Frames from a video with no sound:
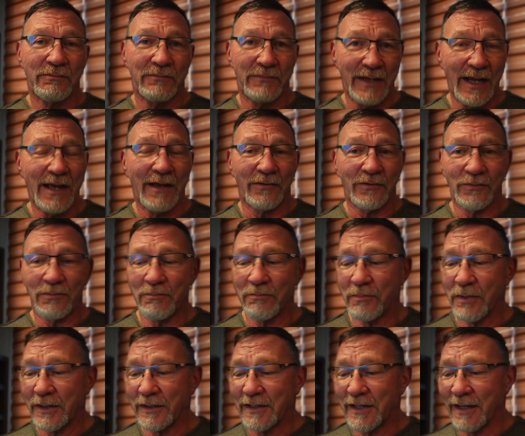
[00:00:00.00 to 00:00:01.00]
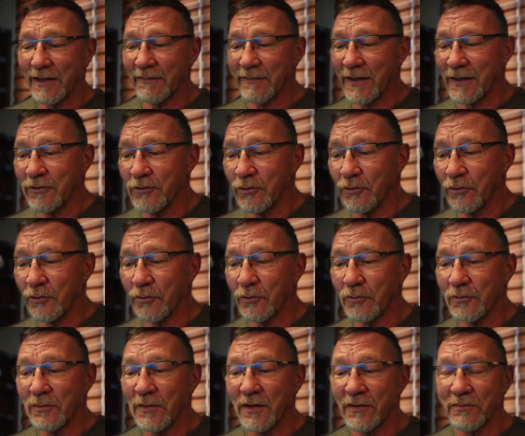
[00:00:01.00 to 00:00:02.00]
Yes, but can they
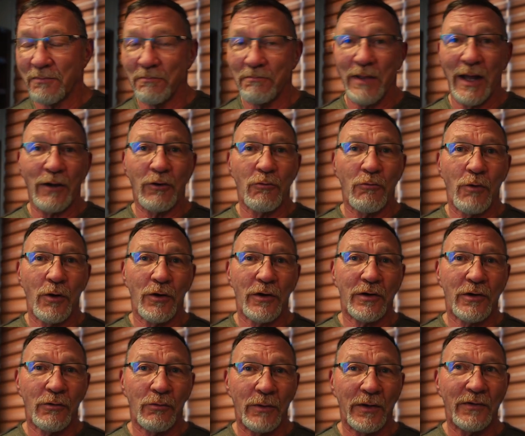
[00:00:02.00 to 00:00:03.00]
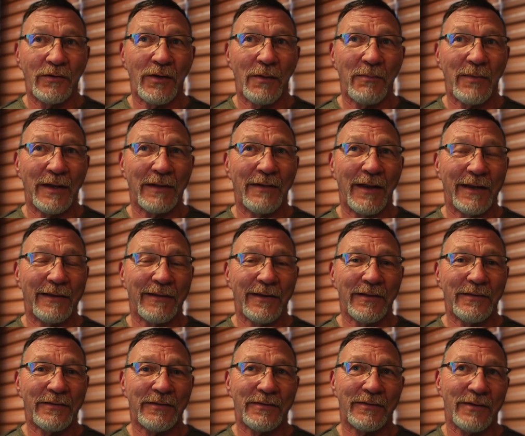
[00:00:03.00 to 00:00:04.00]
do the better work with something like
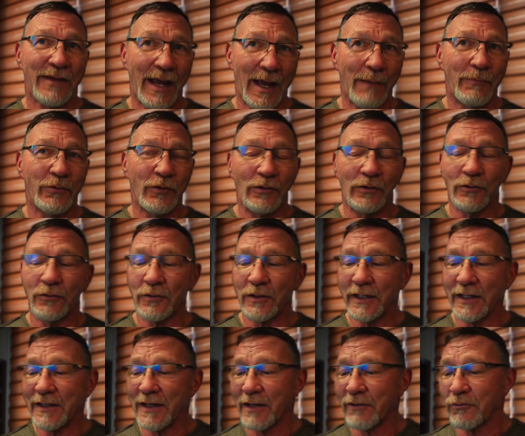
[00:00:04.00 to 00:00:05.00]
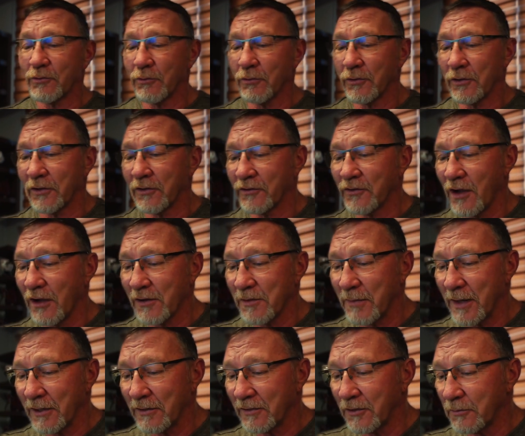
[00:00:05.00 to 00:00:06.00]
this? Absolutely, and that's what we're going to talk
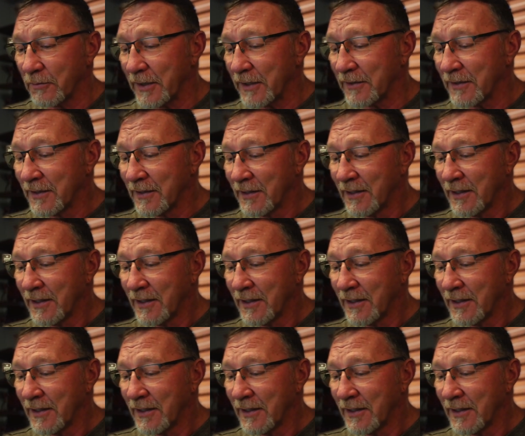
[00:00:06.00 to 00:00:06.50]
about a little bit.